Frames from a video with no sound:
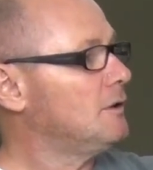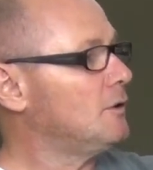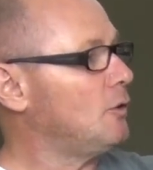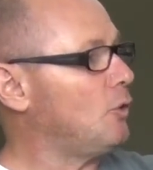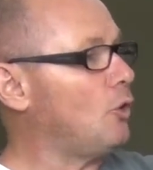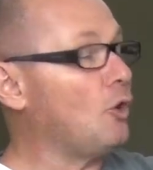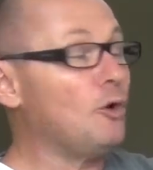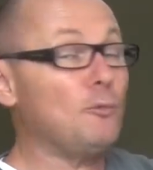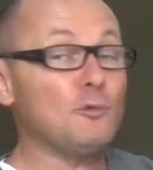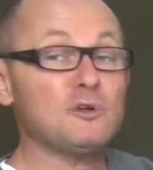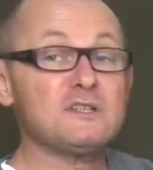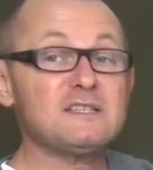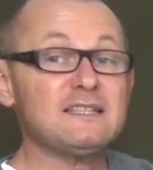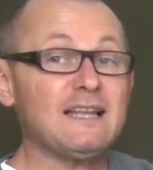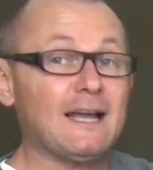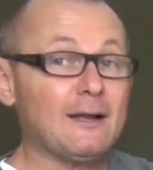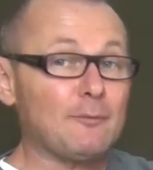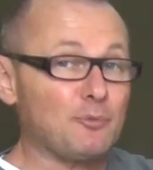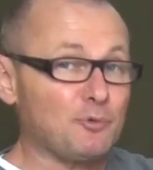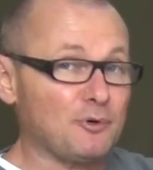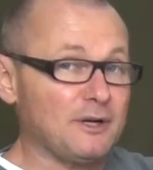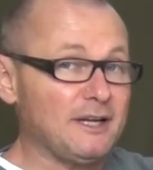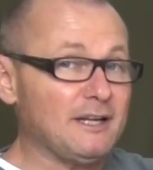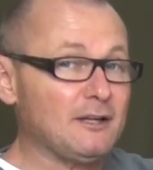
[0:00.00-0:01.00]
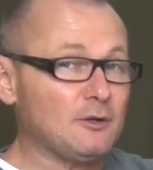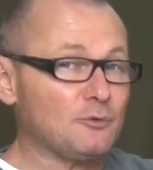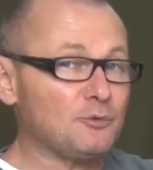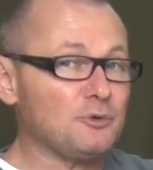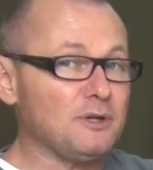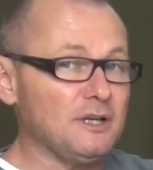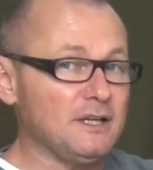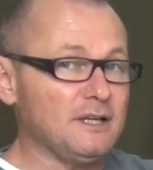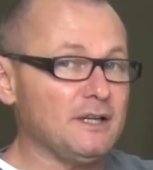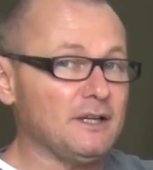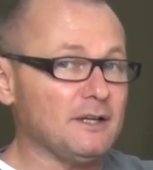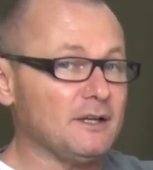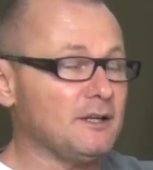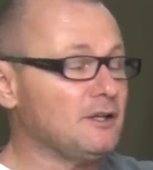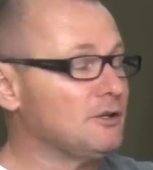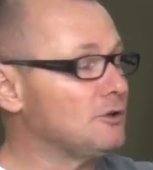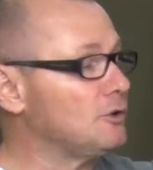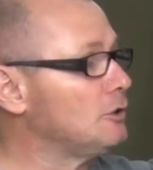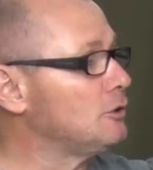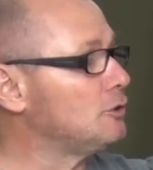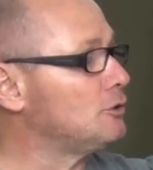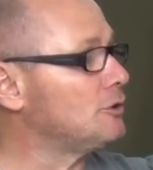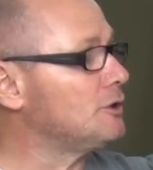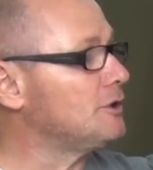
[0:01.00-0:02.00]
almost like braille reading, you know,
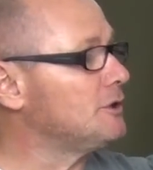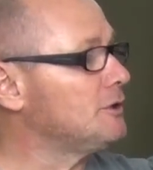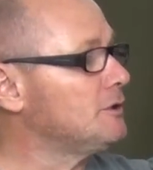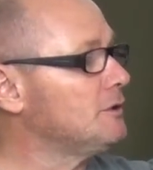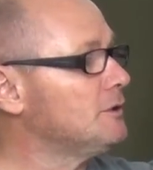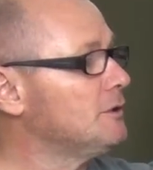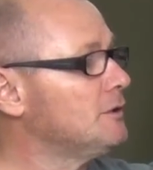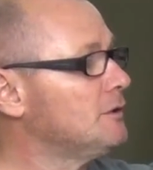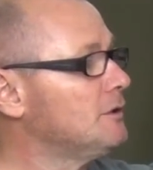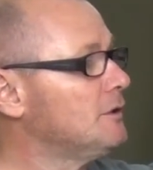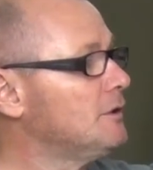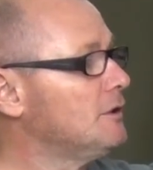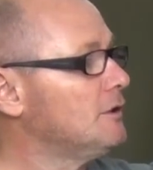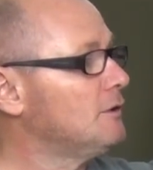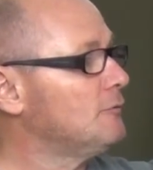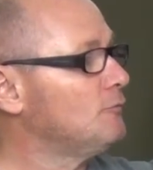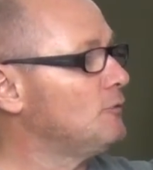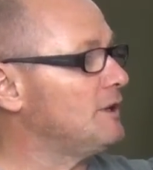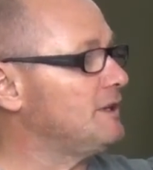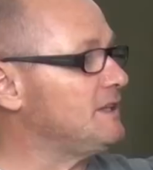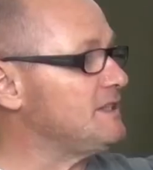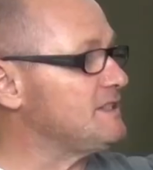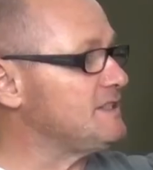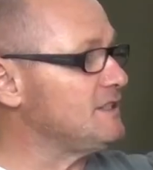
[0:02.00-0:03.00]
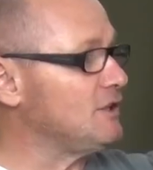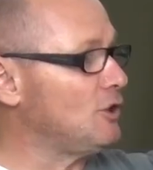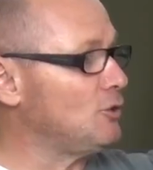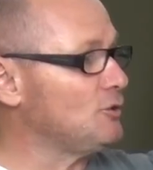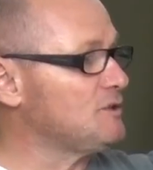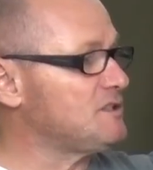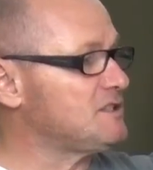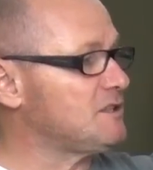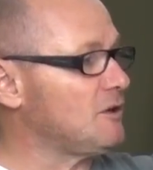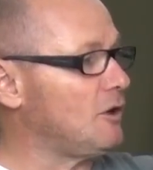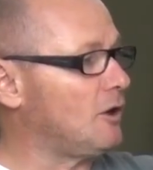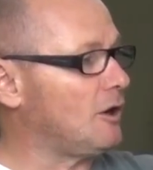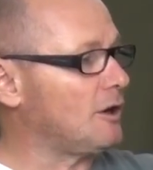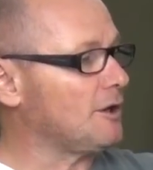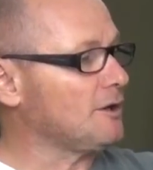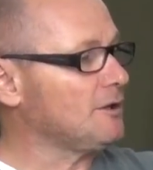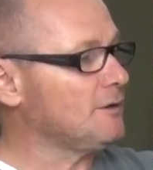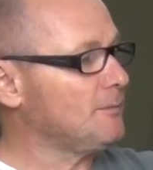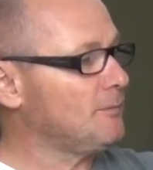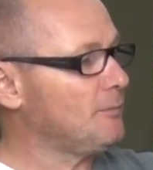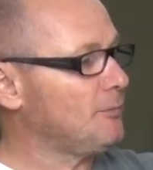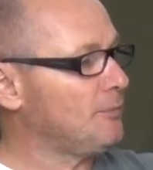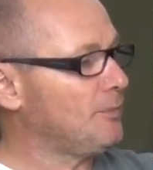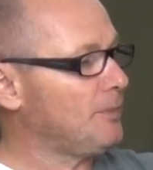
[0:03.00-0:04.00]
learn where these notes are
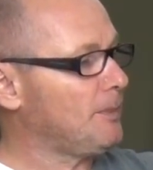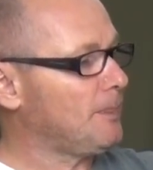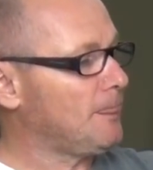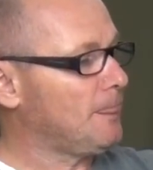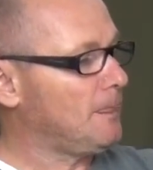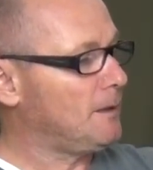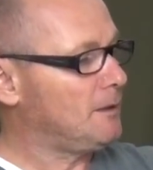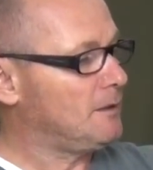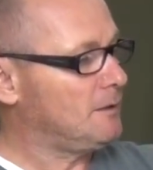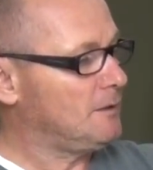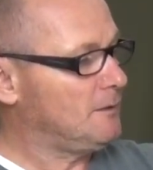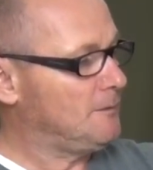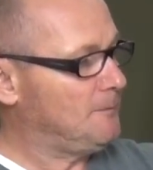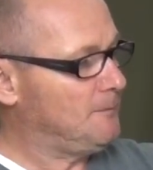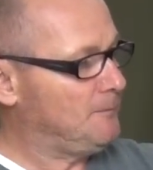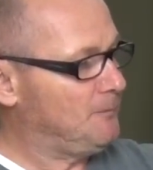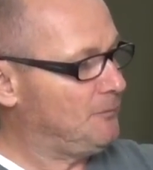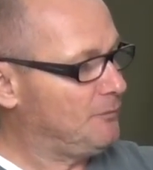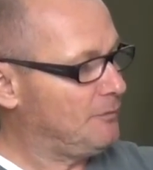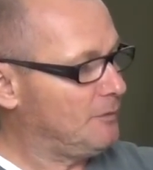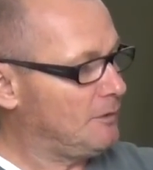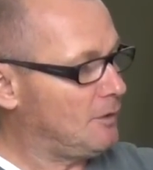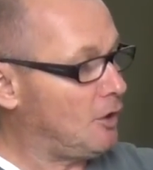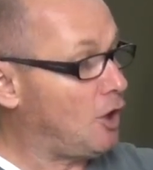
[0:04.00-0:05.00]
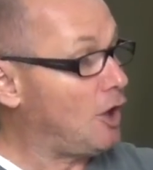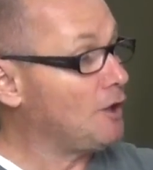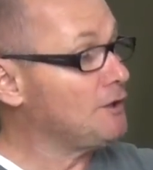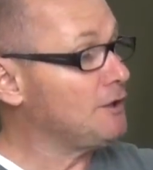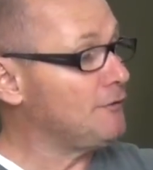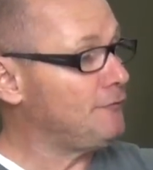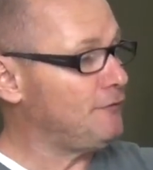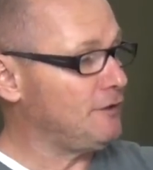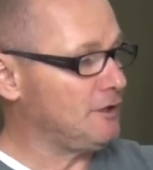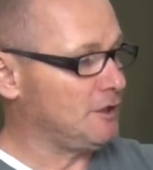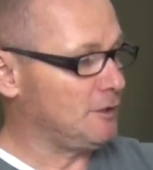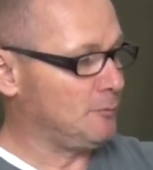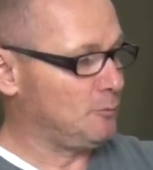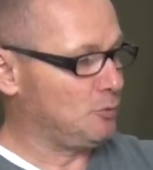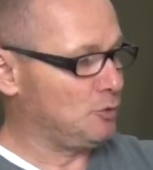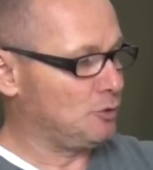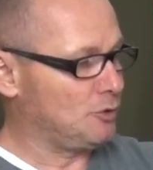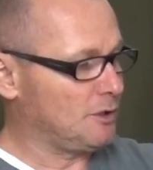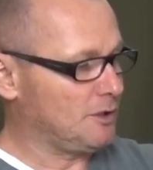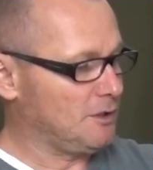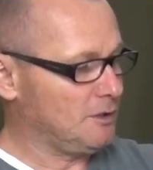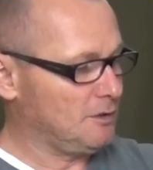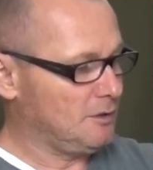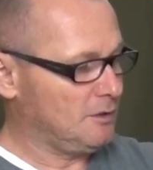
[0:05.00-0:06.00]
on the
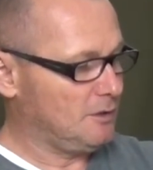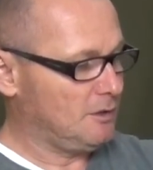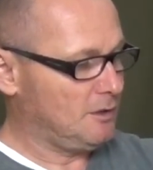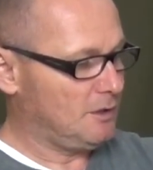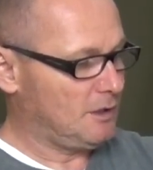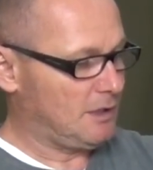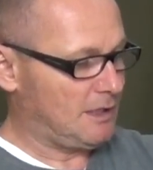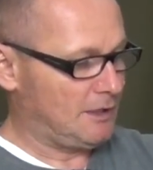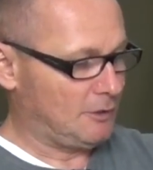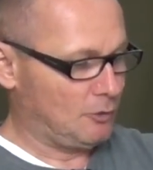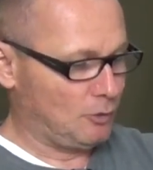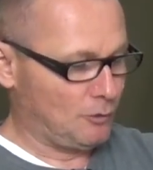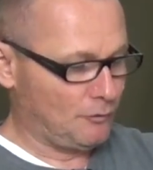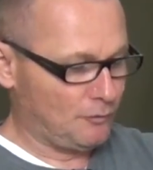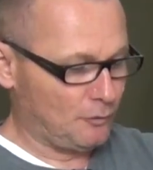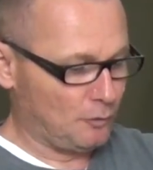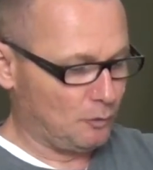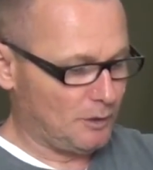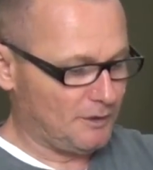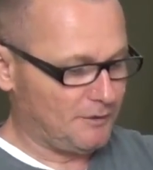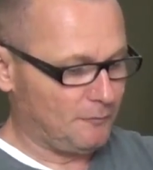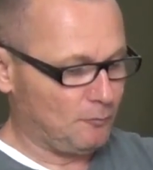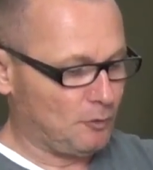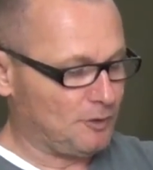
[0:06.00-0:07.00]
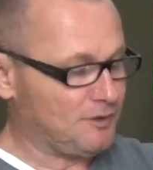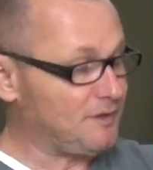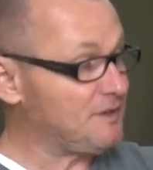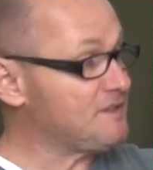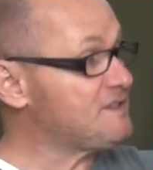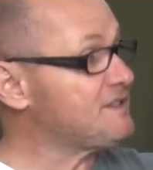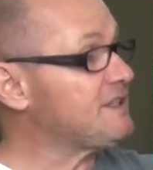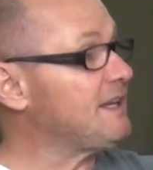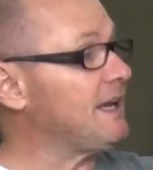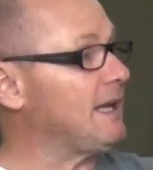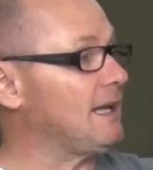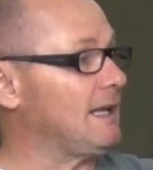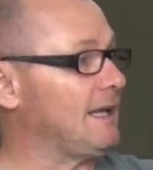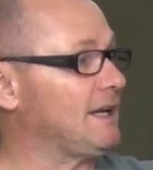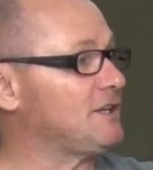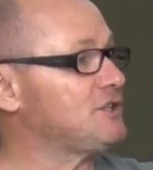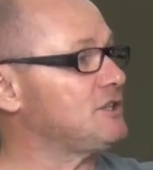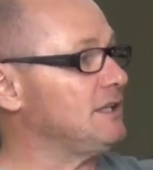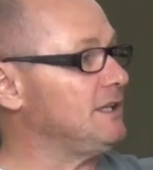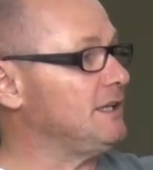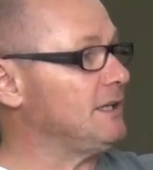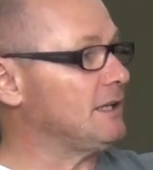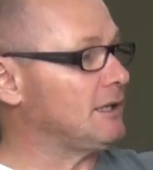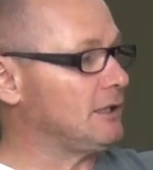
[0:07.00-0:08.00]
fingerboard, and also what the scale
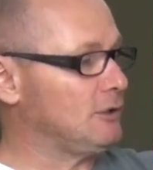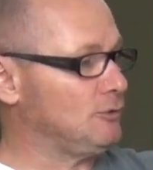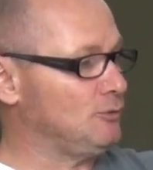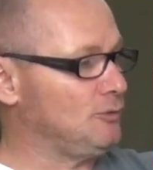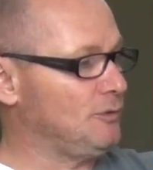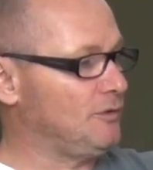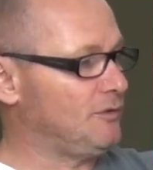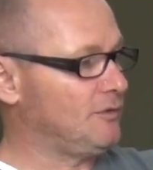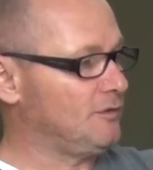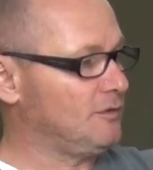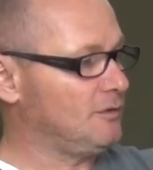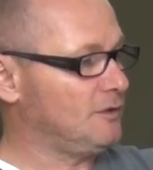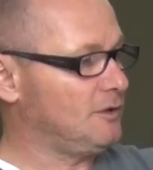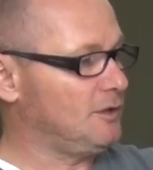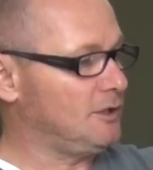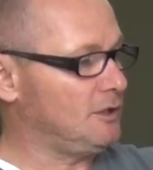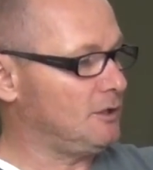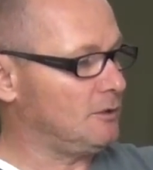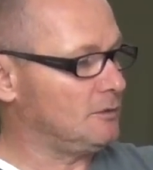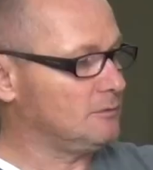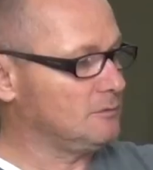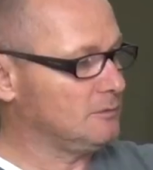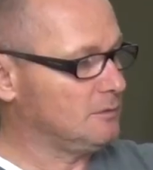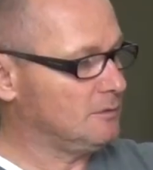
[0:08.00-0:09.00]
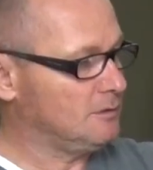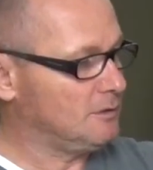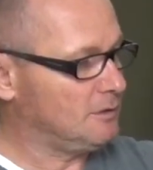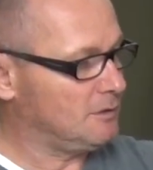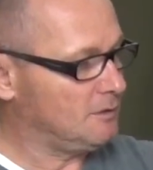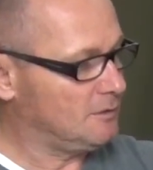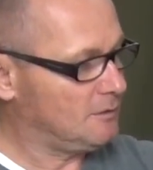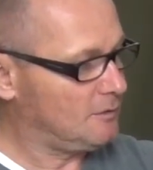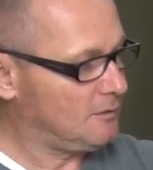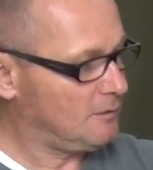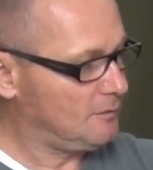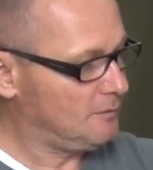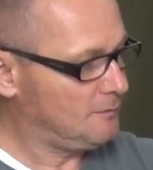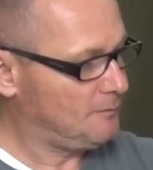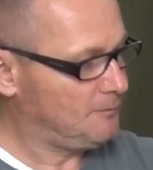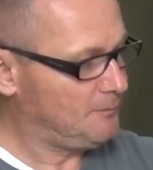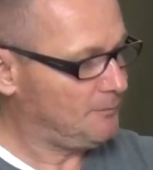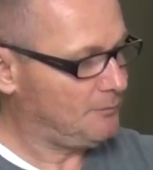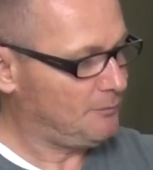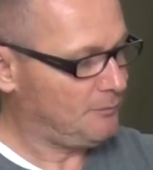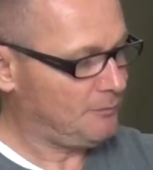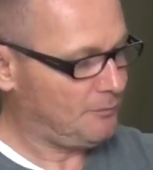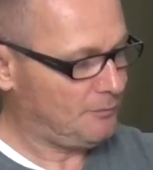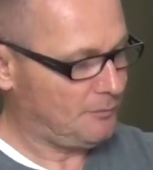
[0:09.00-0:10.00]
actually includes, you know,
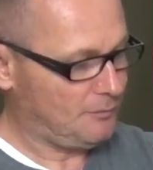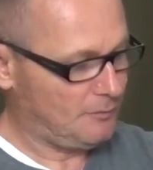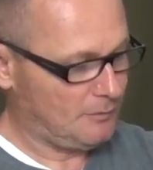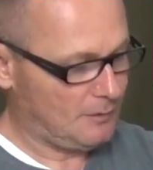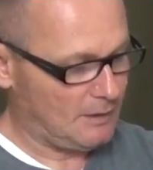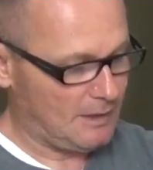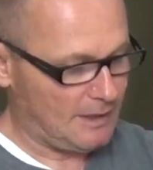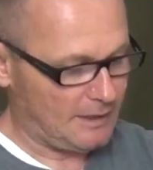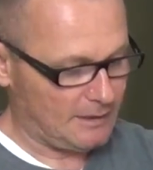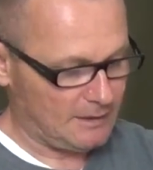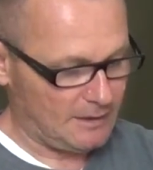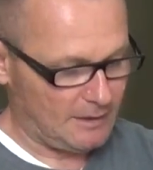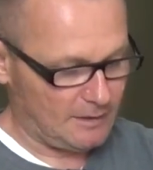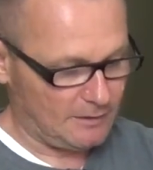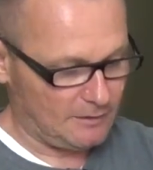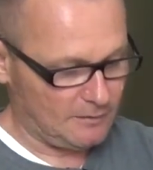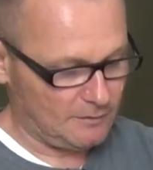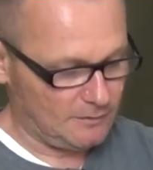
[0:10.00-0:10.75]
like that.